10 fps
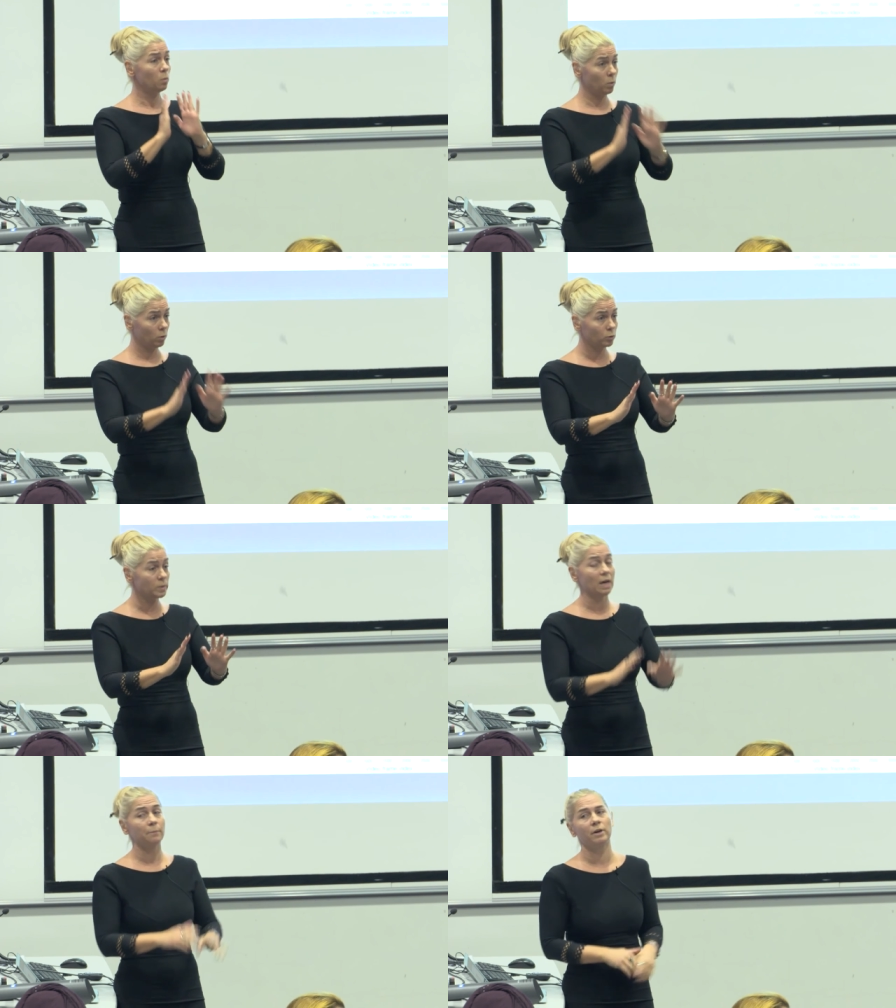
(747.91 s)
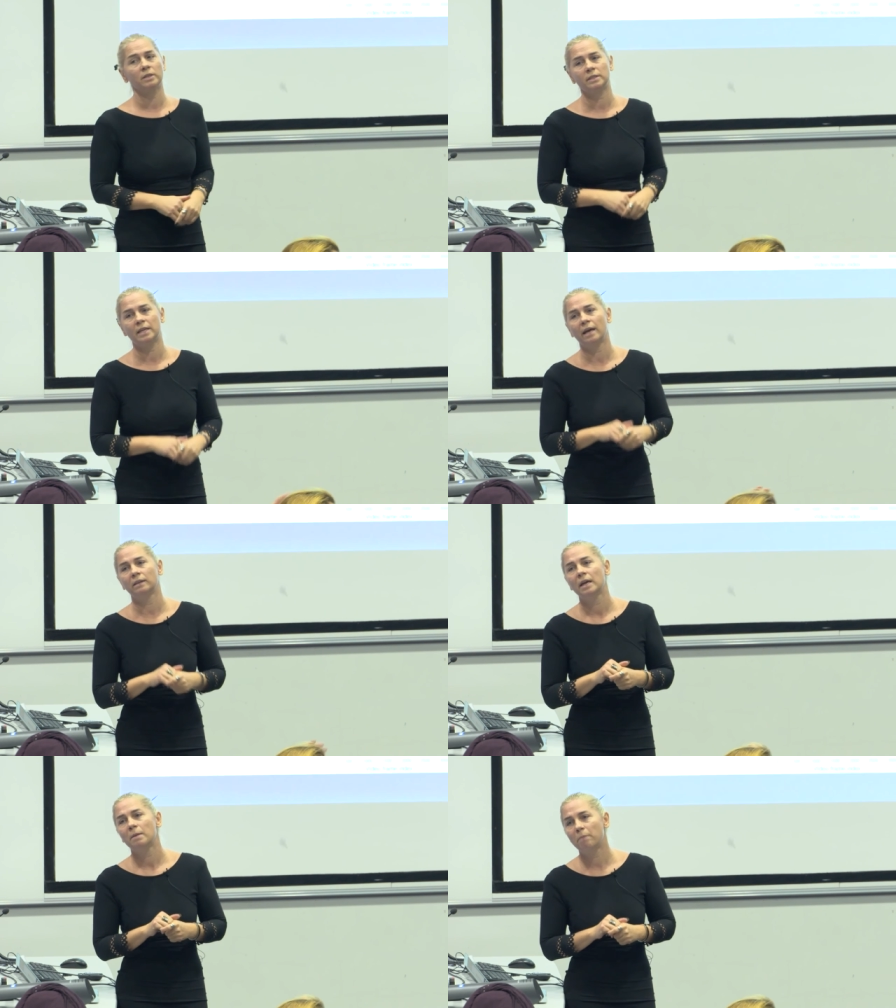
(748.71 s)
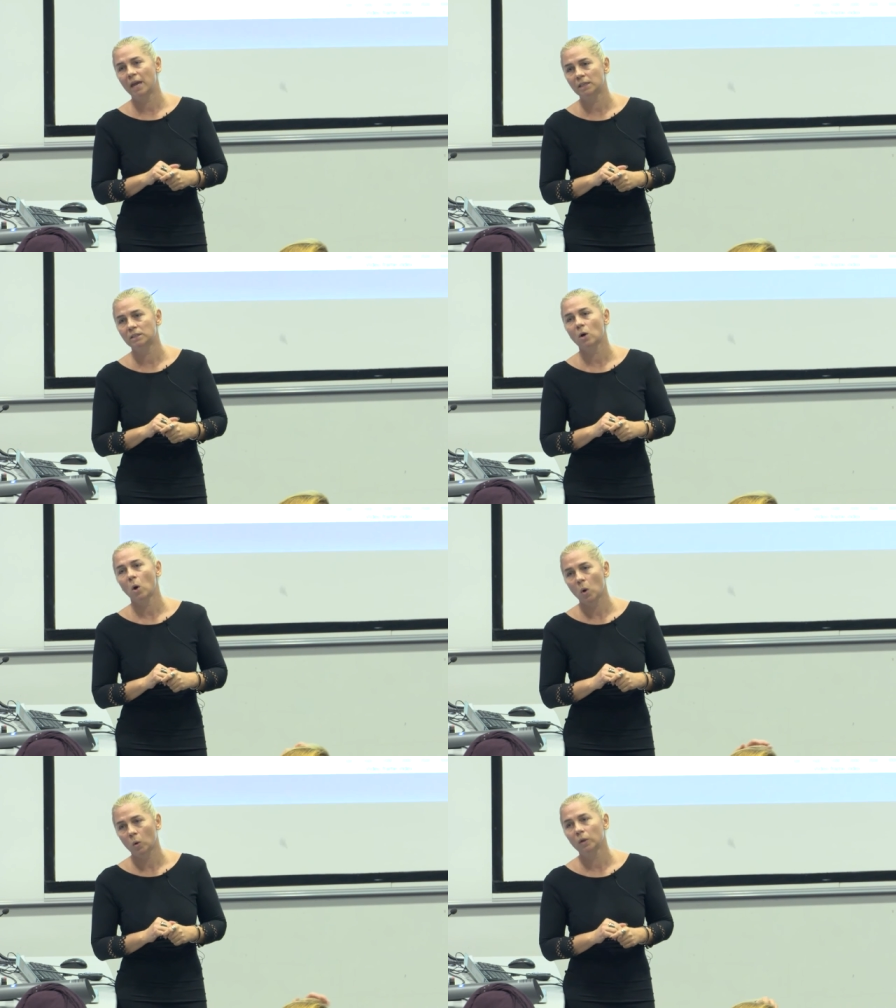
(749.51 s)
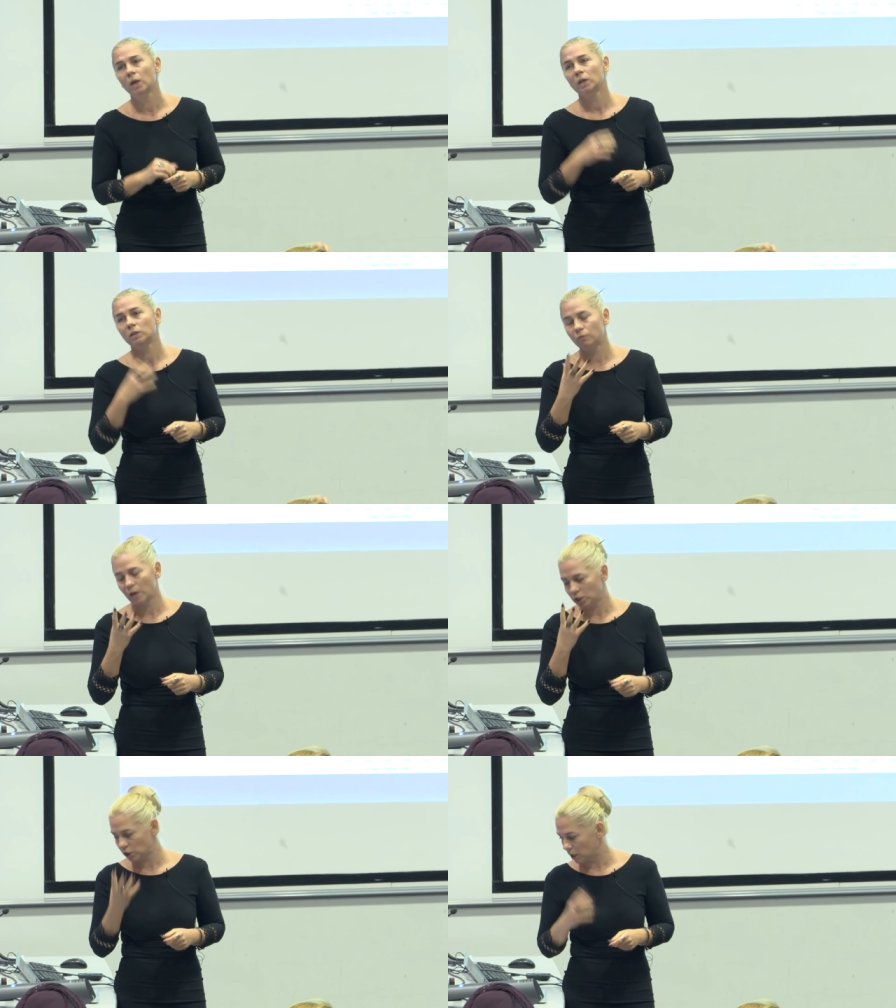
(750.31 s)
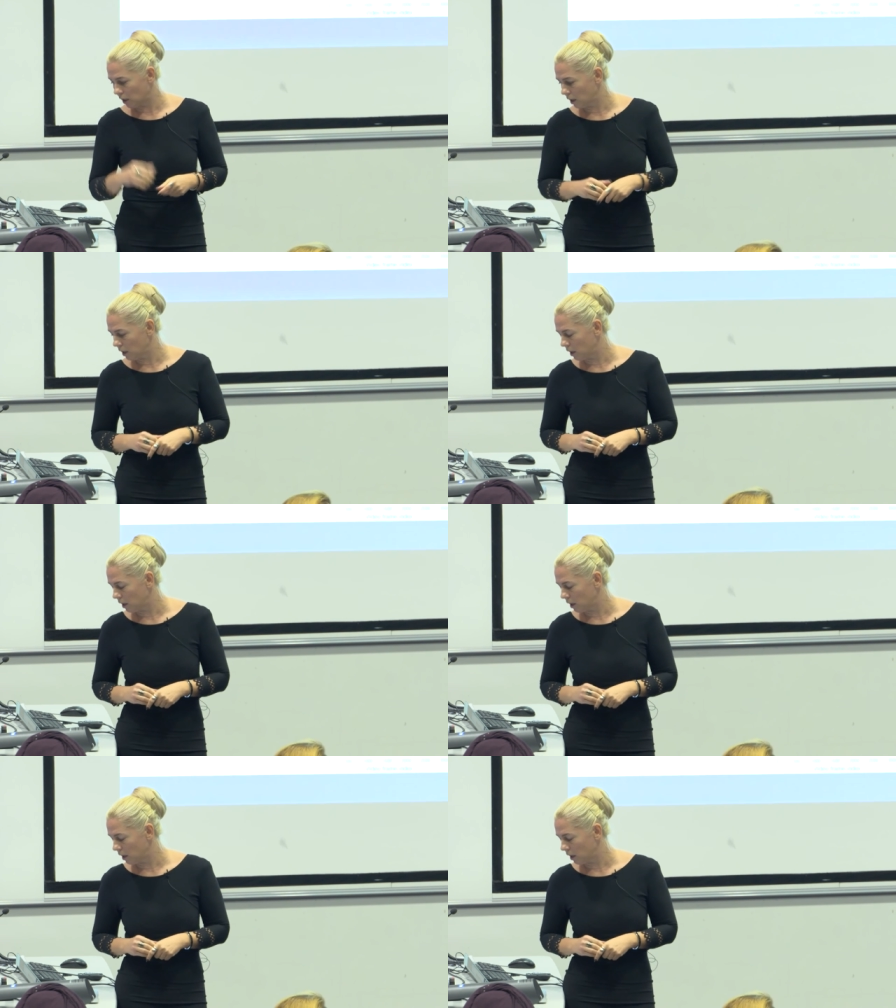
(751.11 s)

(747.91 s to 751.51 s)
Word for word: We want to summarize that based on the facial